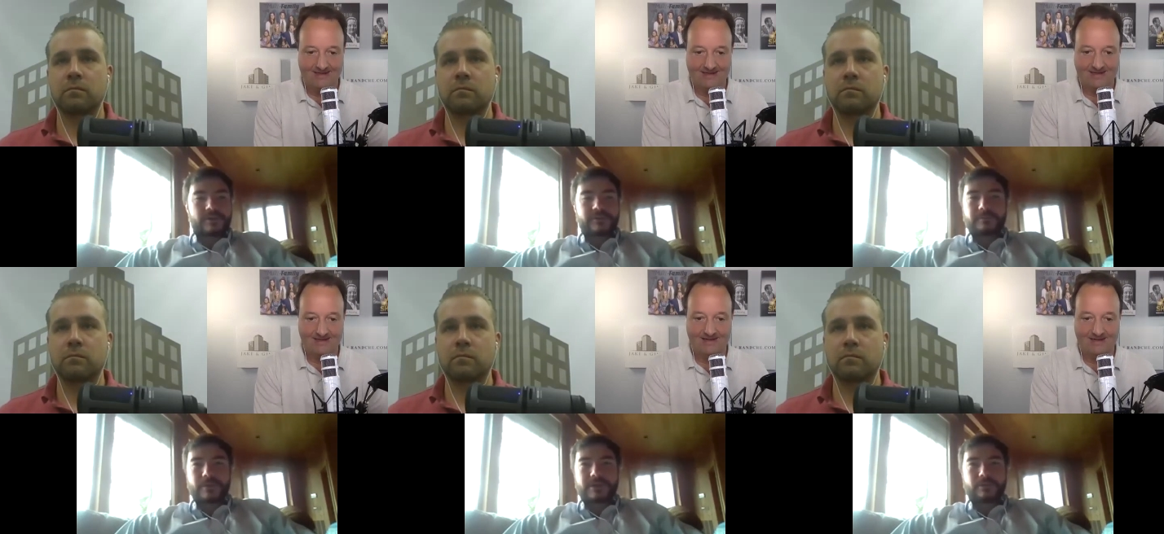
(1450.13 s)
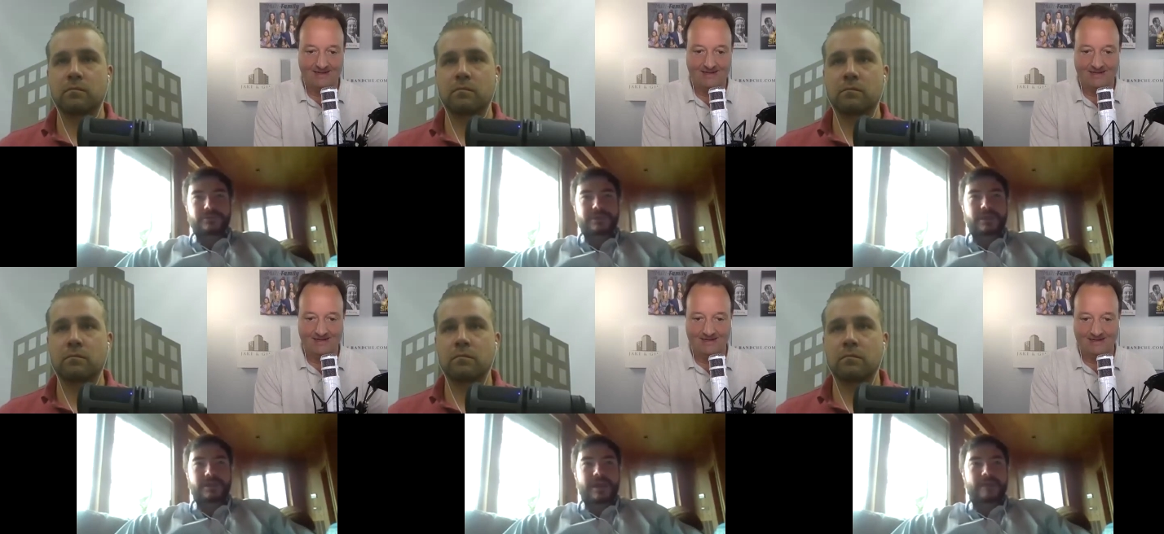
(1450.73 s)
Speaker 1: Earnest money was
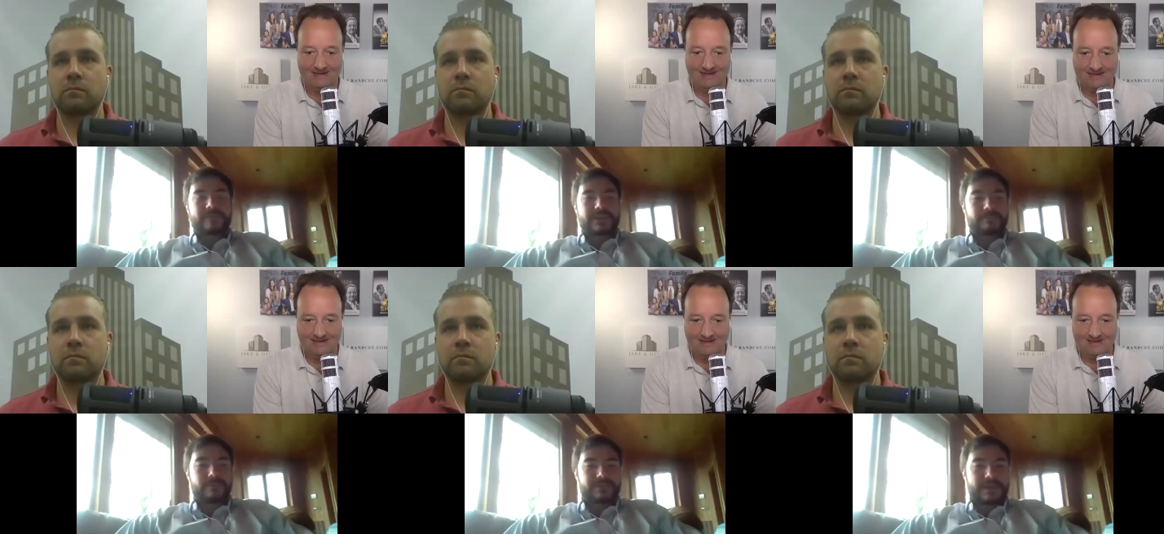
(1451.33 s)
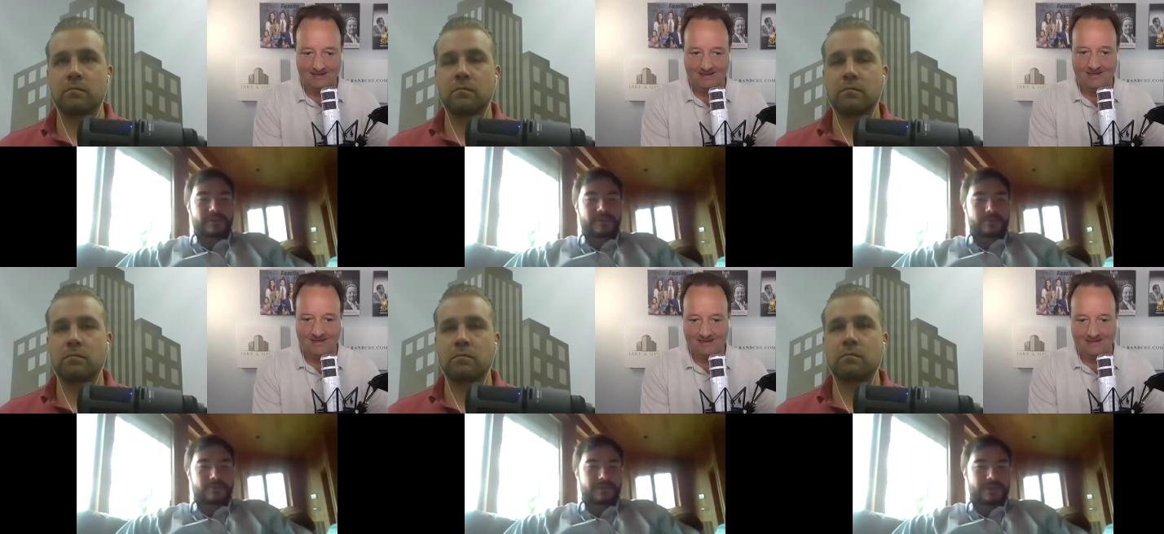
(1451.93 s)
getting having to get put down, so
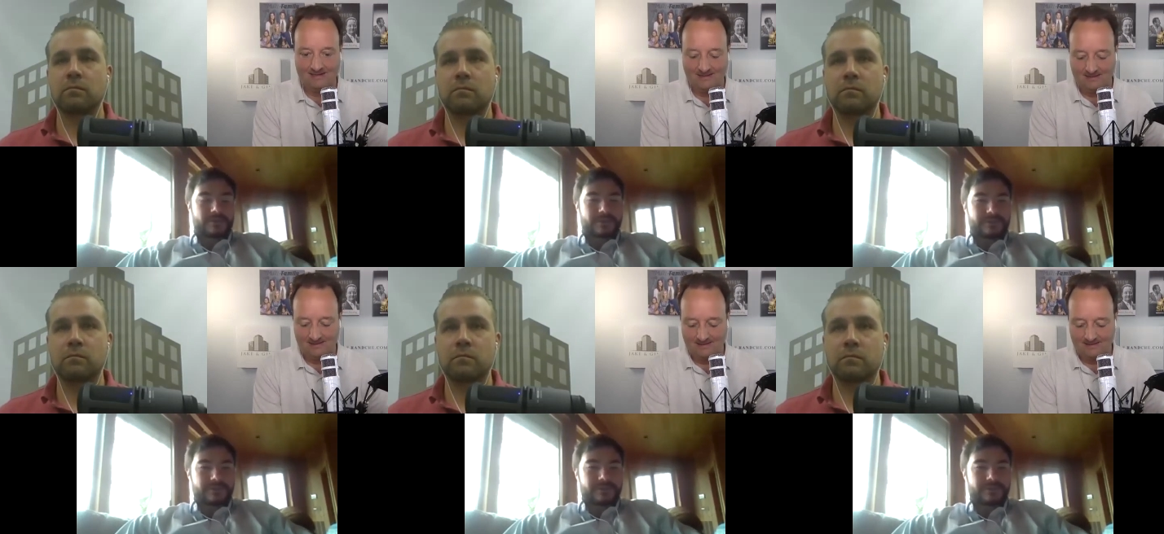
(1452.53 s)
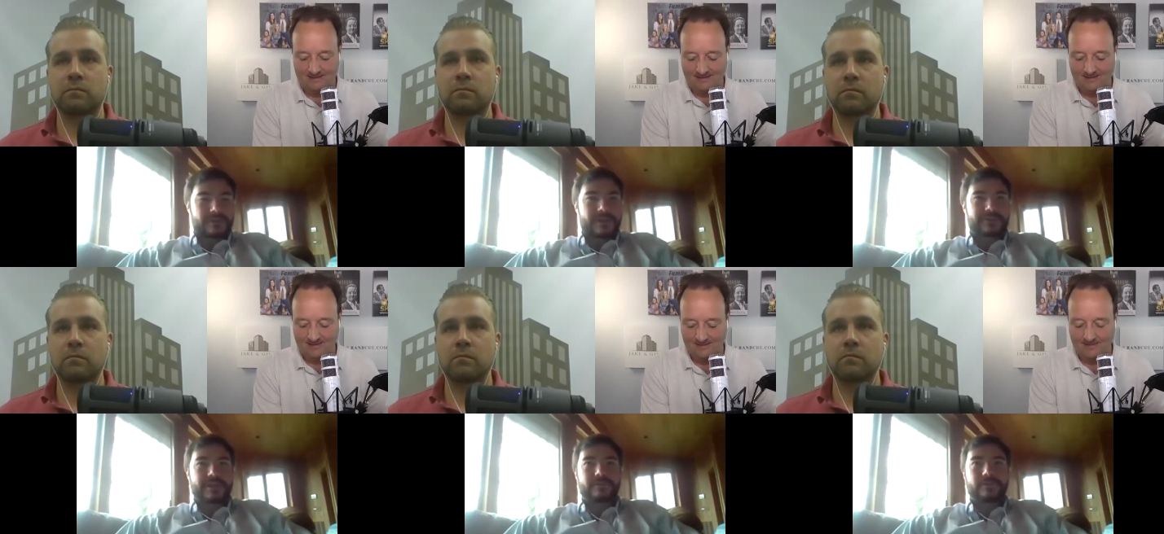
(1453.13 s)
it just increases the stress
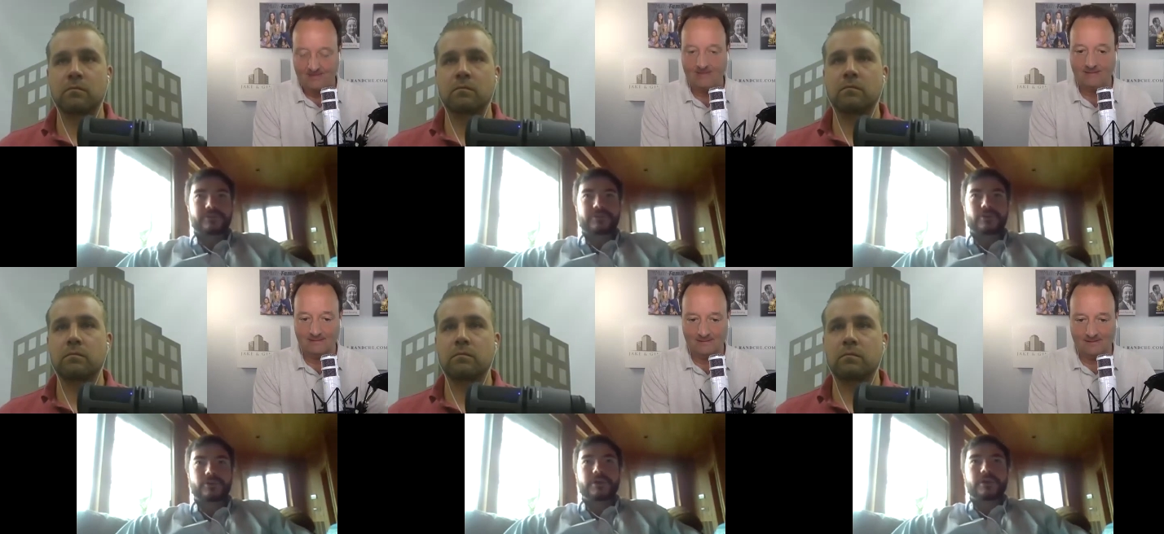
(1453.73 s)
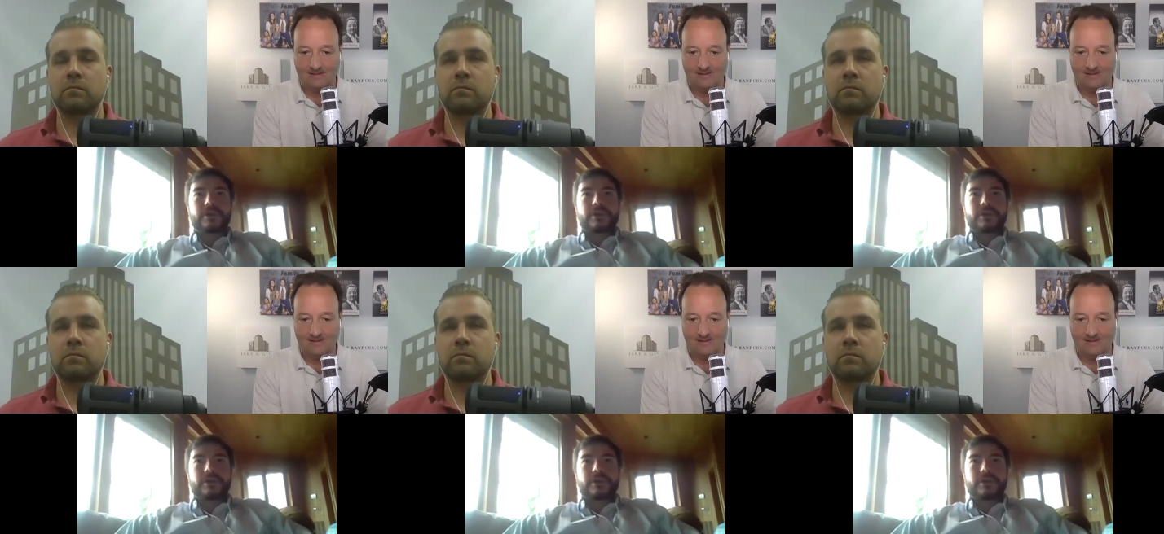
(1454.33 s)
levels. So,